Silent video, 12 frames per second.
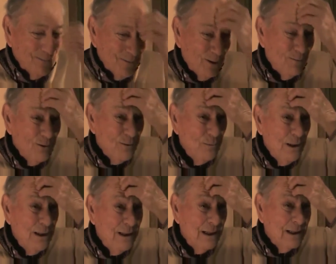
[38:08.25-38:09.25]
Almost
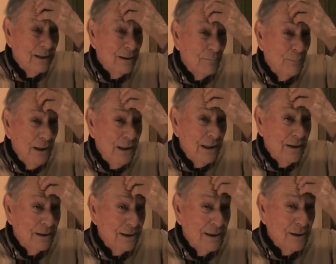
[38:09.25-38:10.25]
being like being
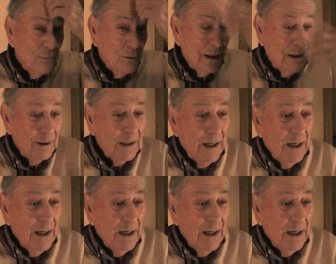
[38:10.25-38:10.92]
out there without